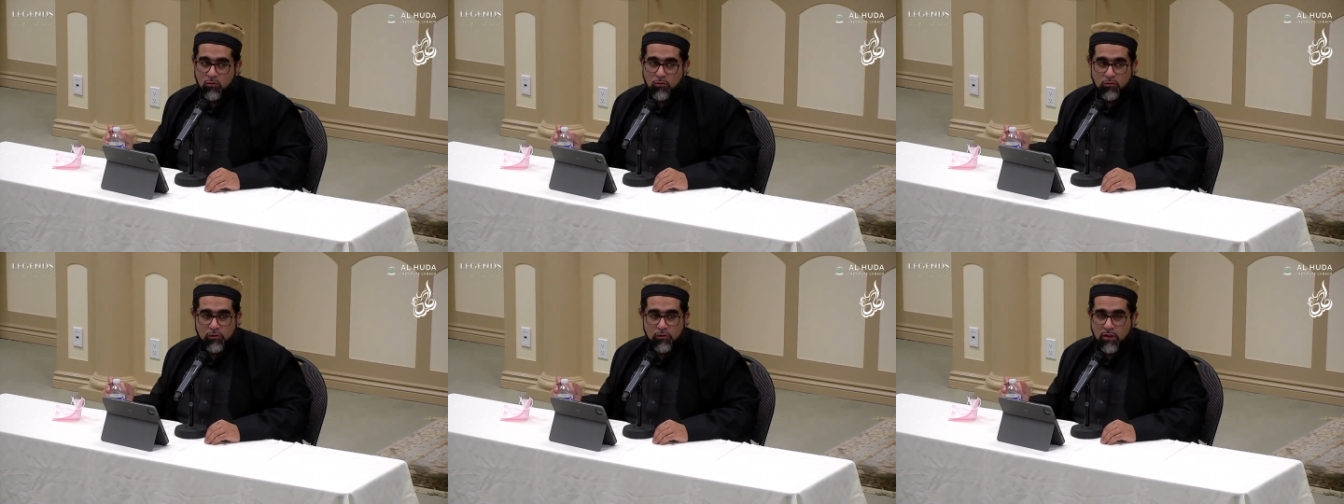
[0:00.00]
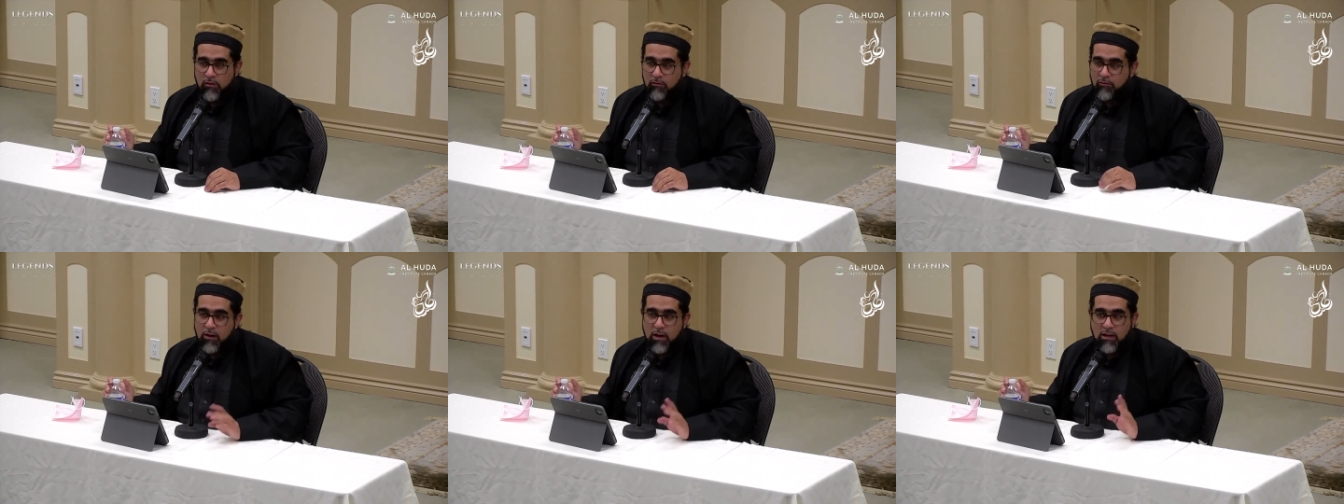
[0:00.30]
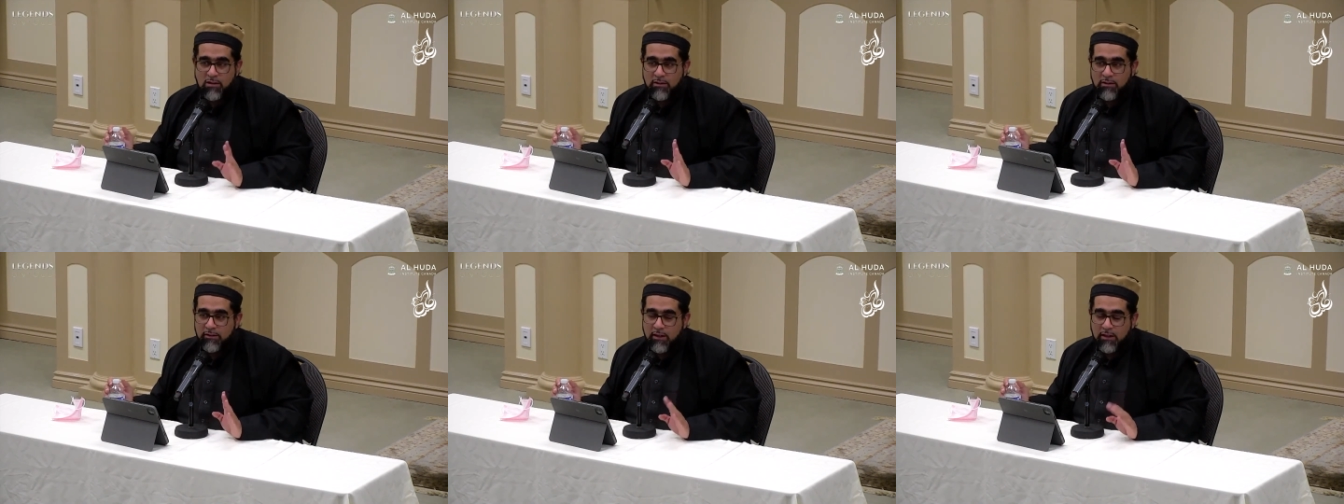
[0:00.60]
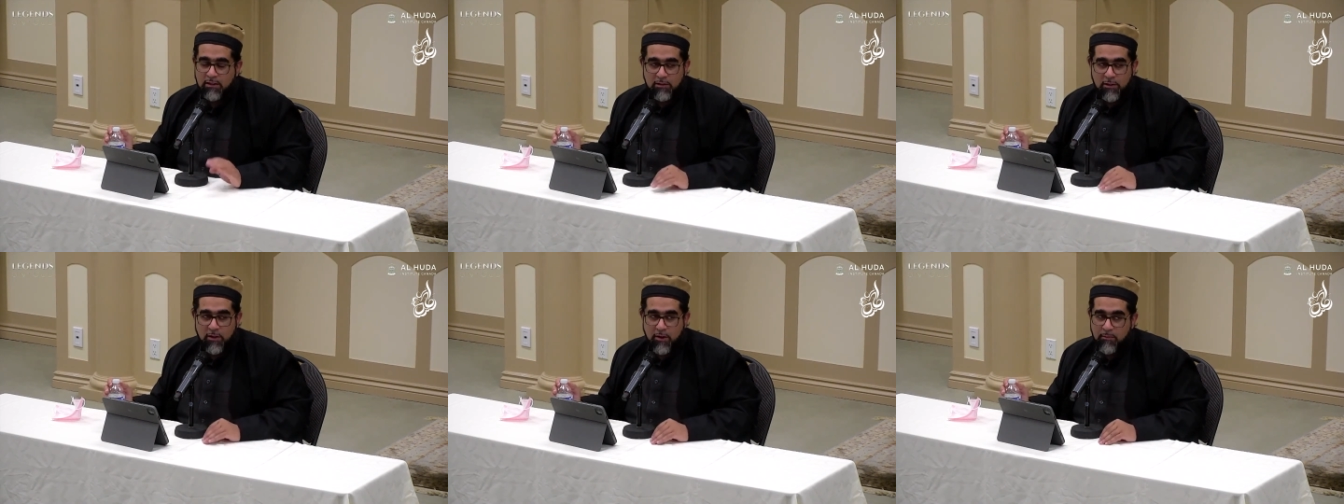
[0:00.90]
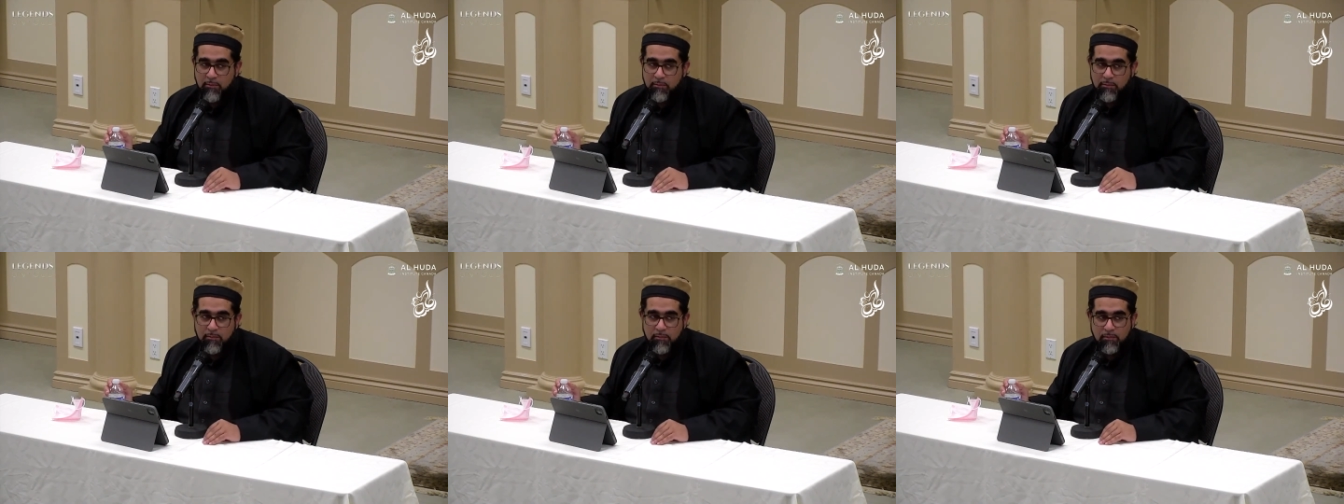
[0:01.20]
Then France at that
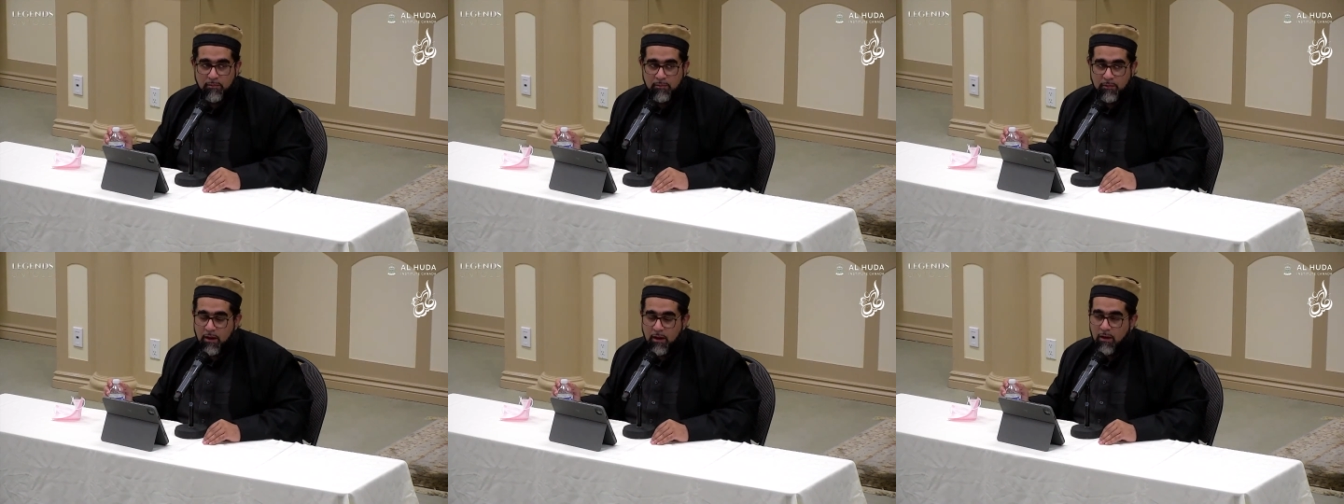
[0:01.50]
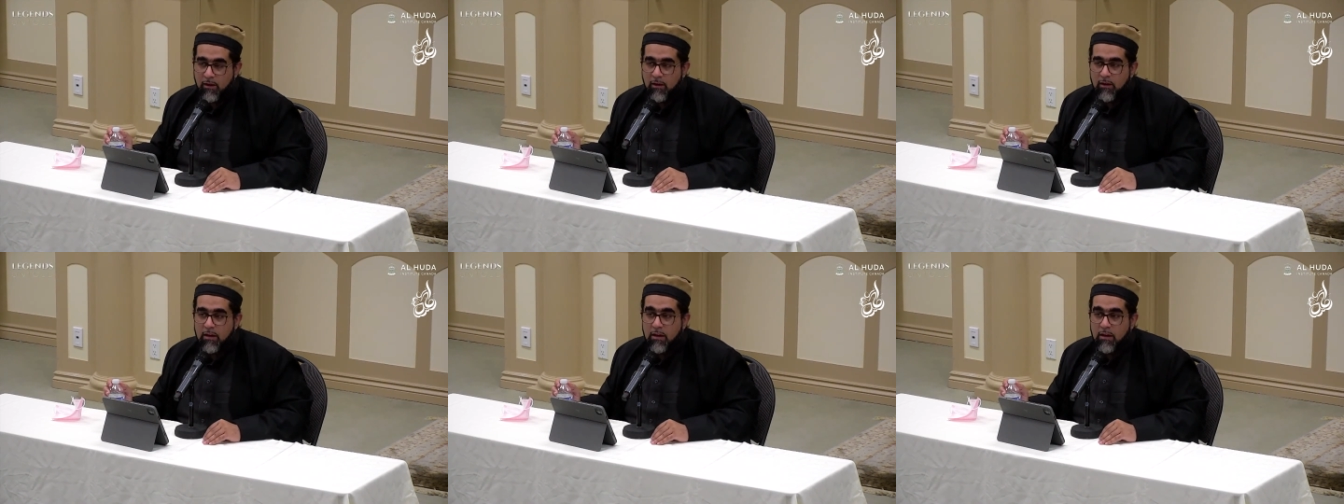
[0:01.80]
time. Yeah.